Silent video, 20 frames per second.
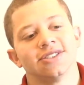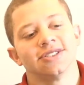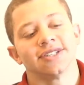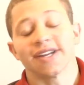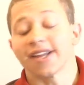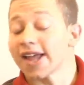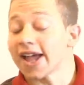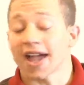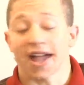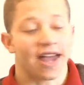
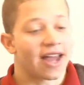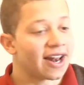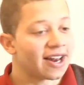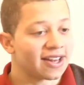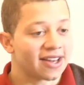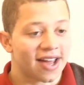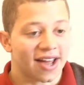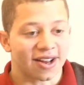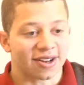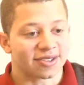I had a
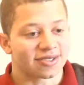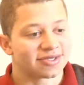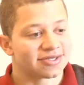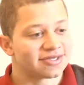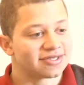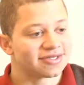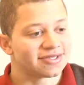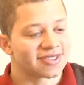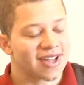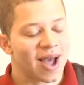lot
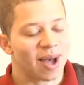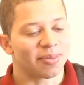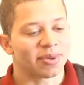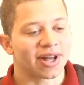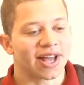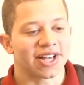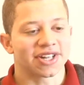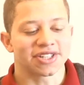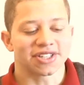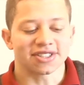of
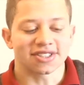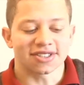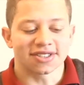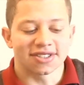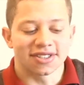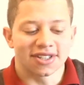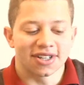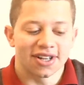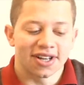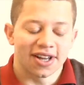complications.
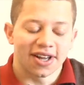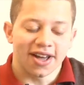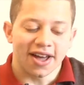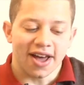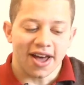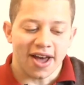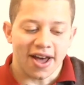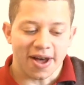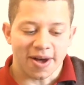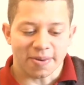
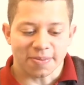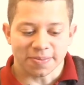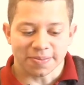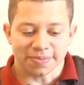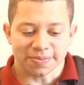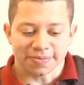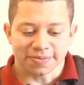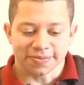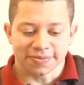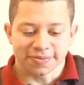
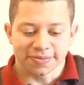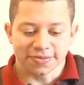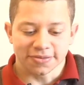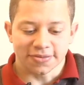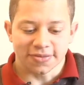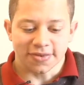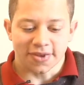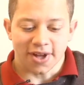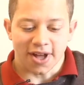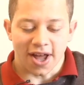
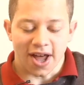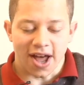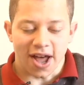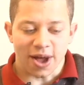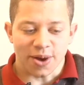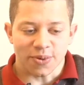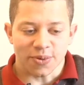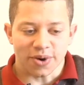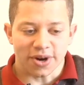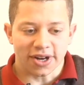
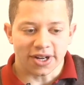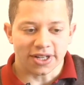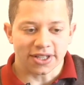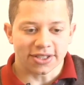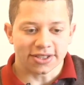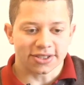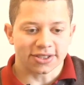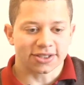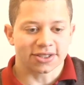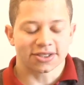I
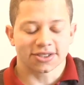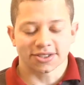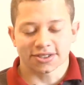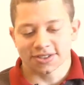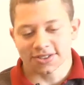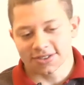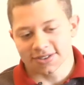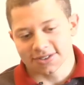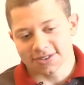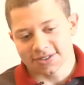was
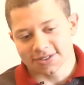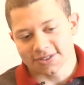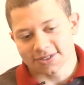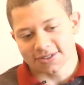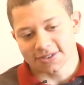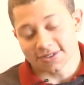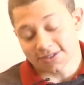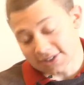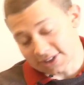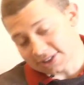
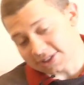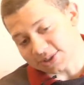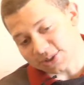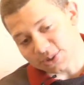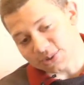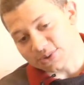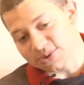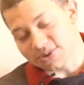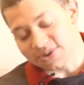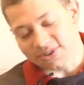in
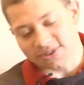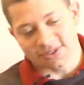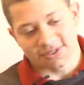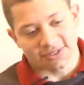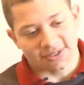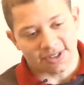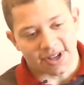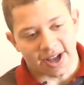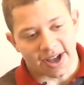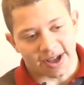school.
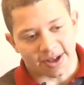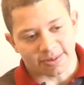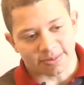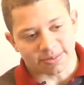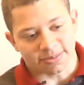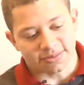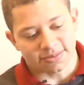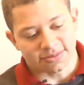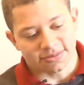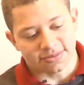
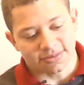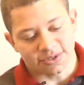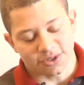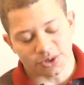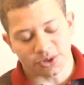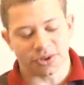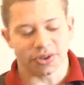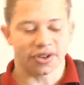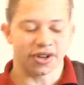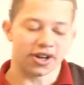
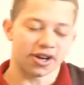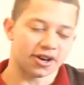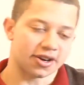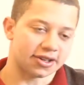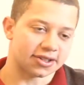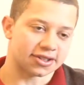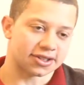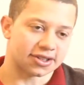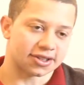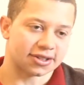Junior year
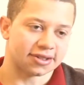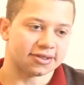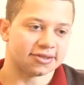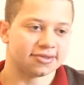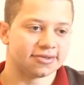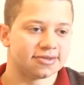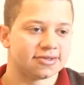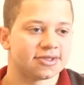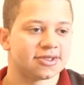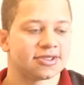is a
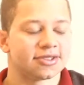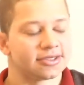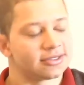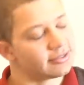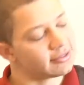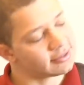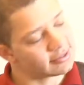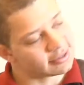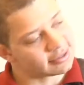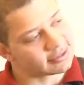
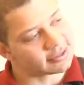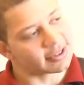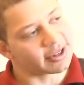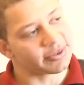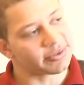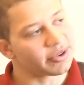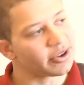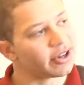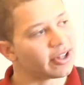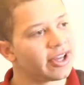
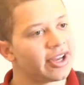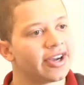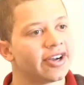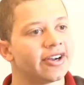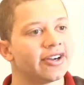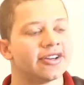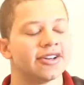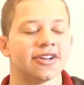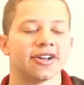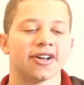difficult year.